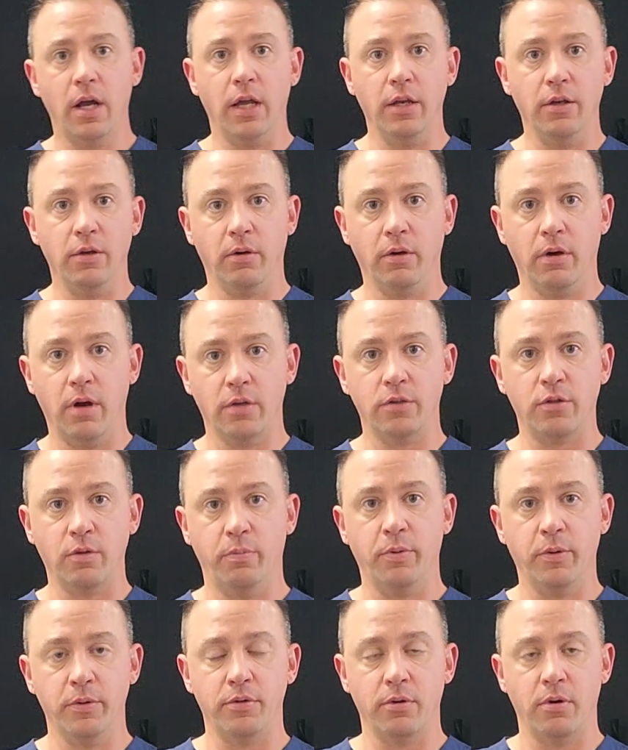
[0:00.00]
And you can also
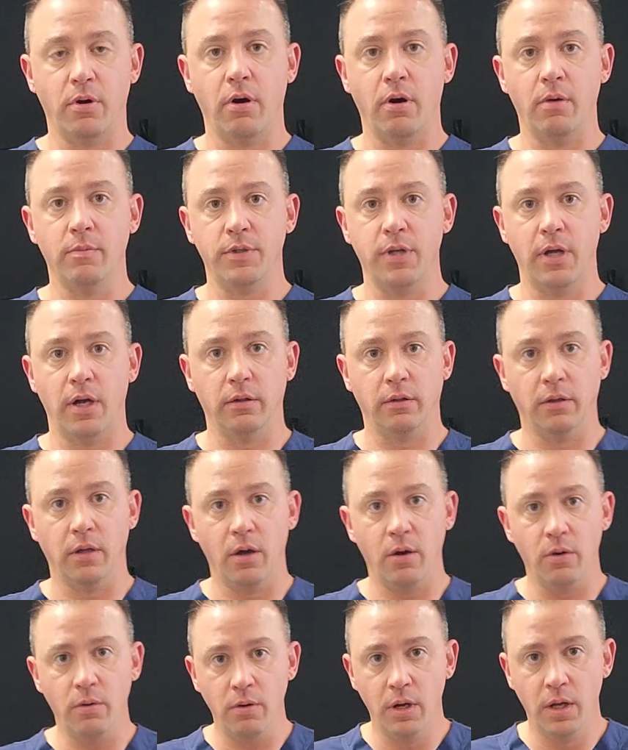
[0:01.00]
put your arms down
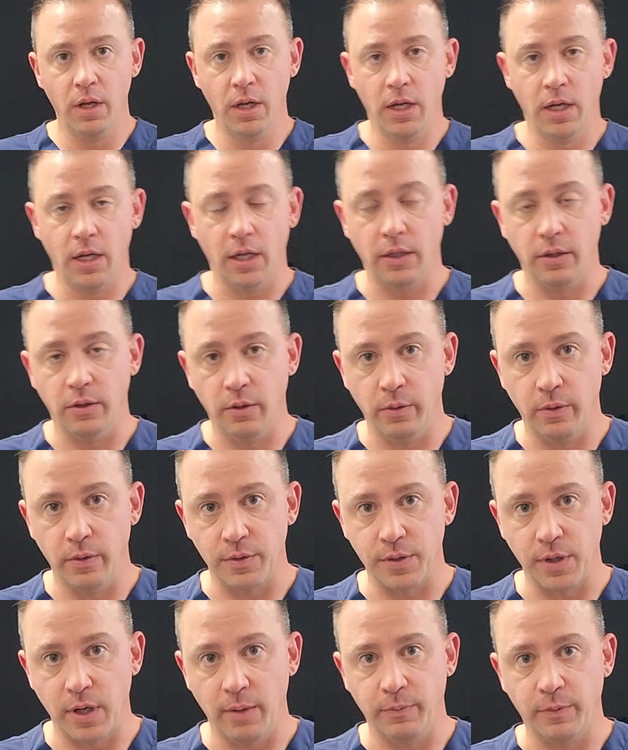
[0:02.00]
low and do the
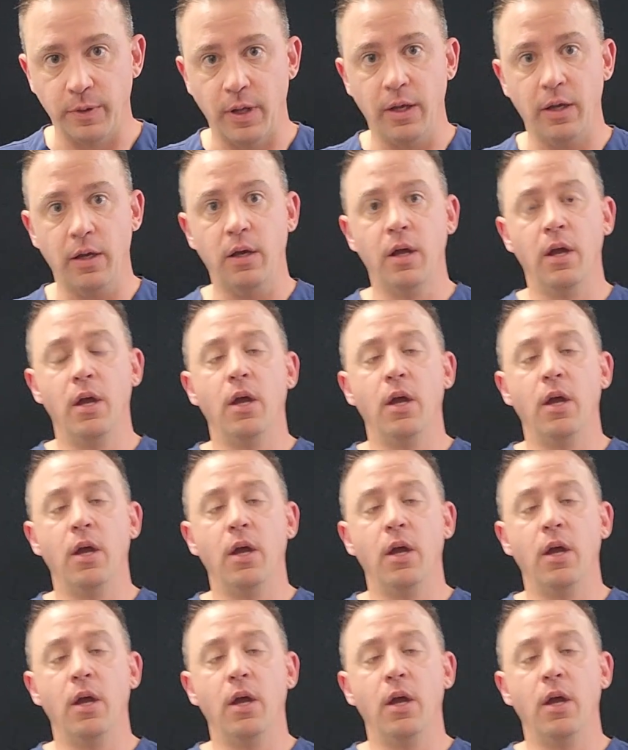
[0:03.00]
same thing.